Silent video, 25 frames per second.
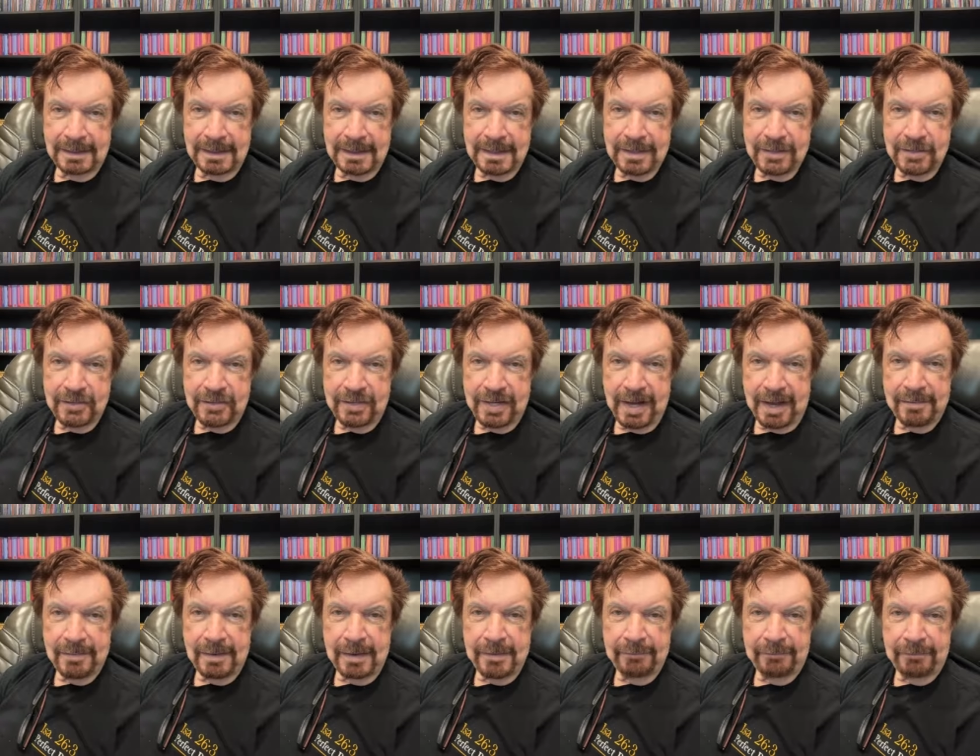
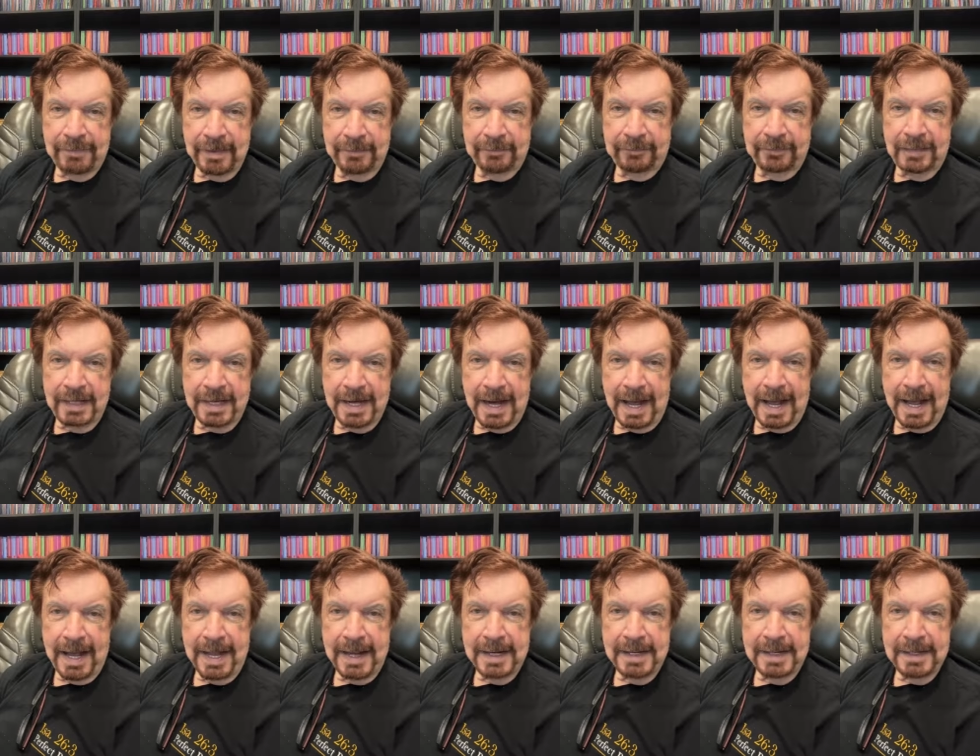
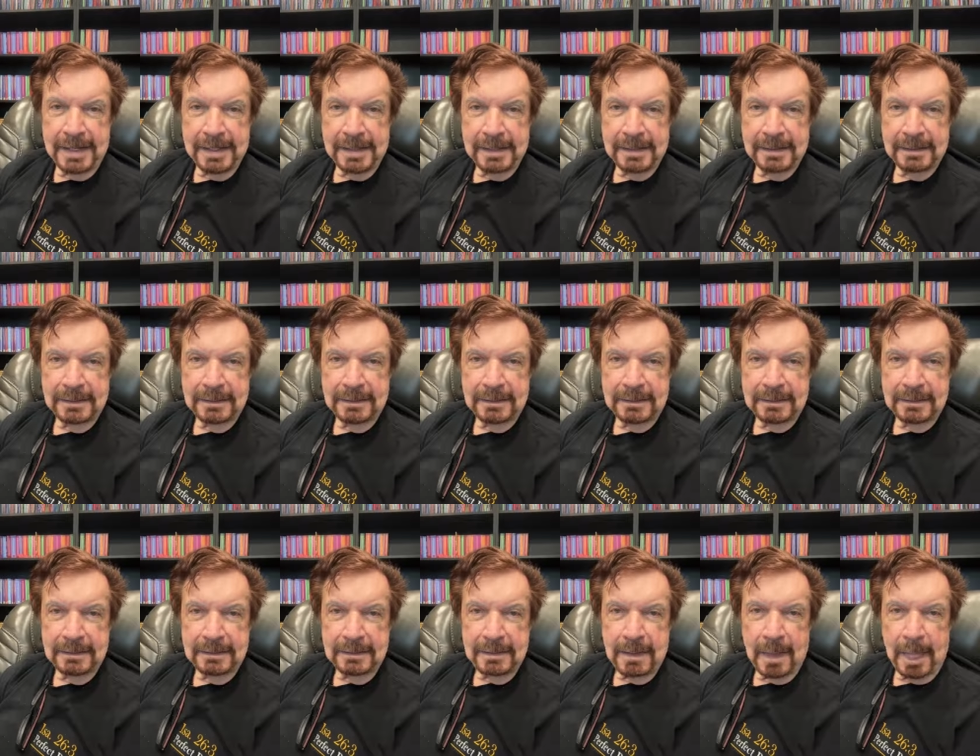759
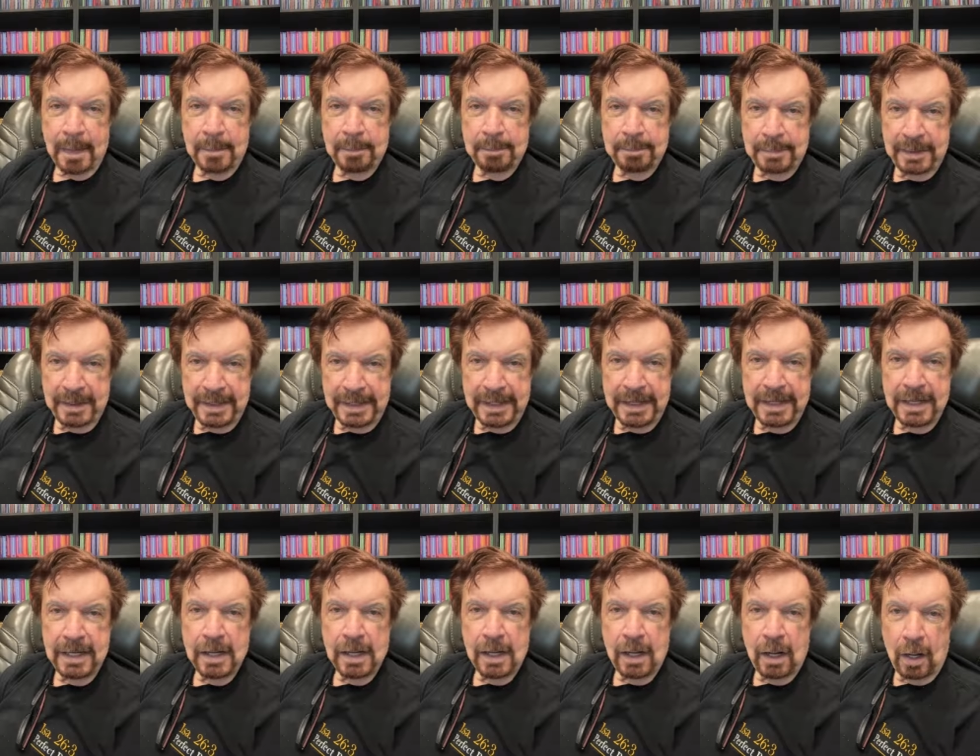B
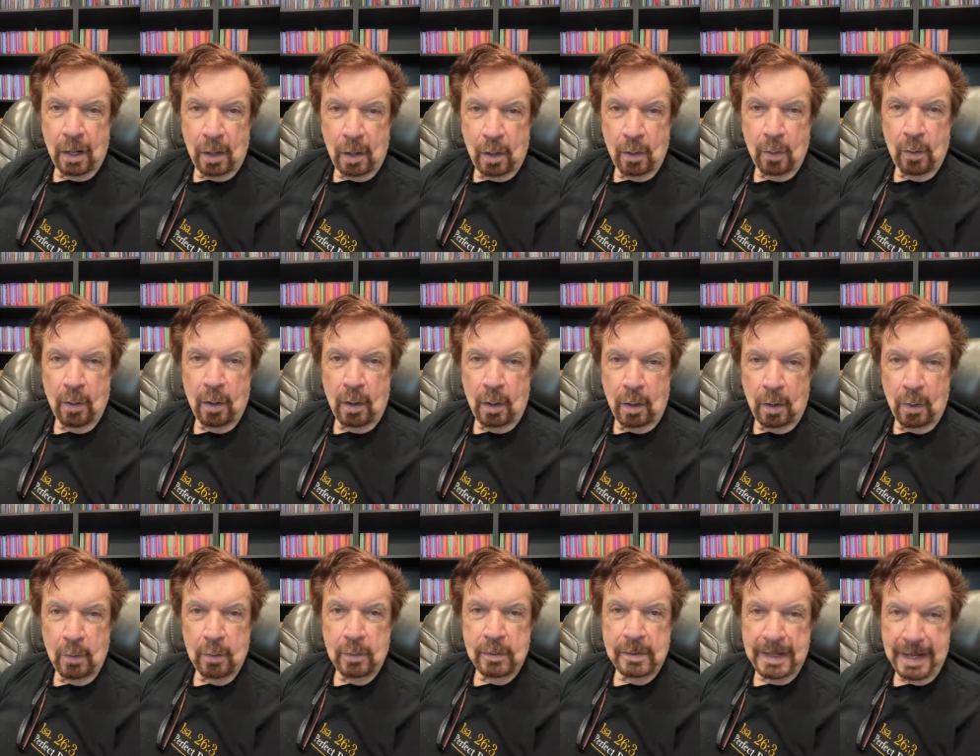O
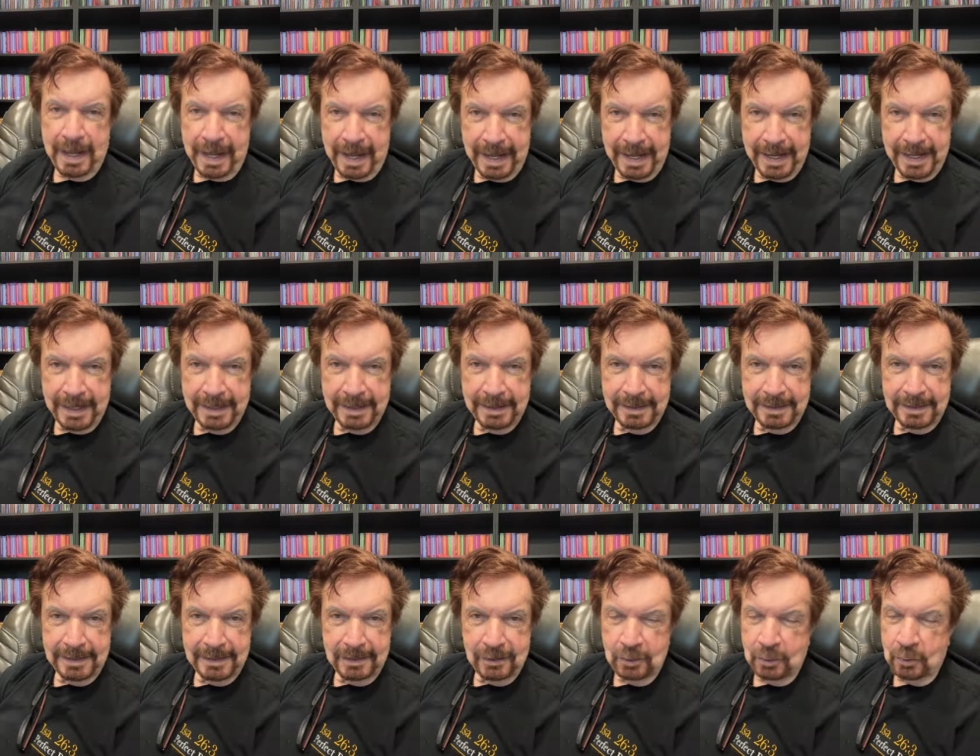O K.
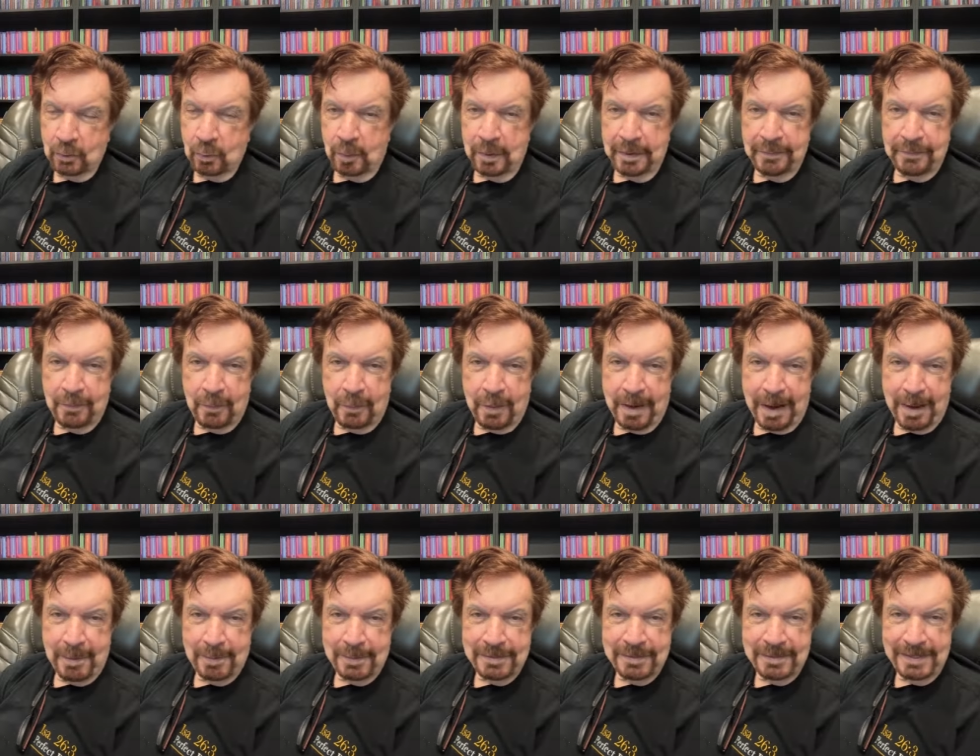24
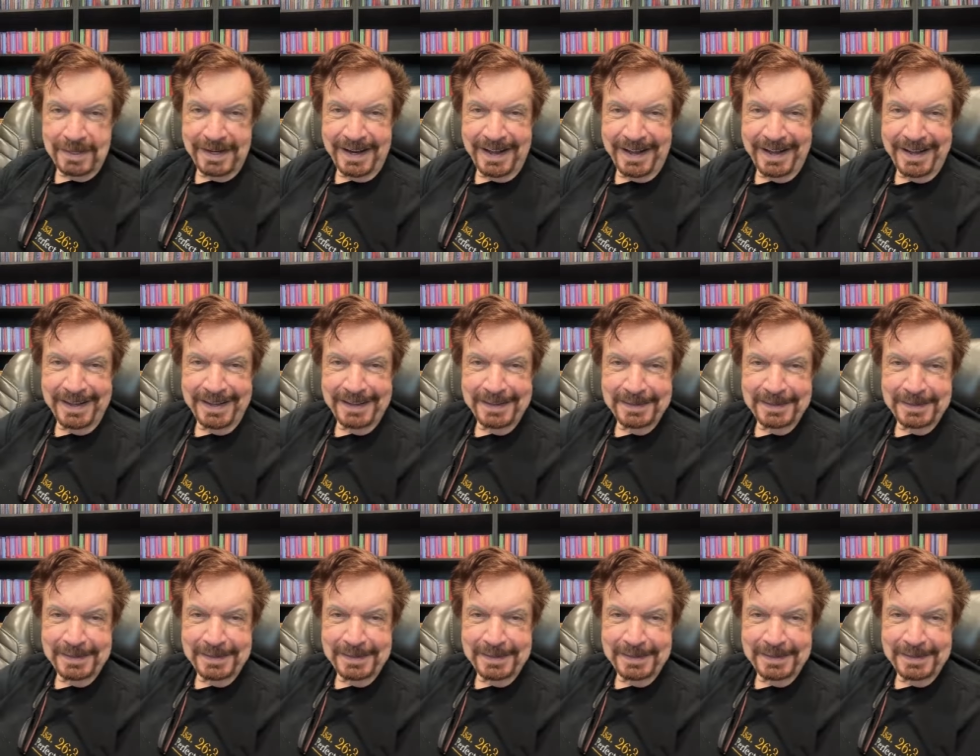hours a day.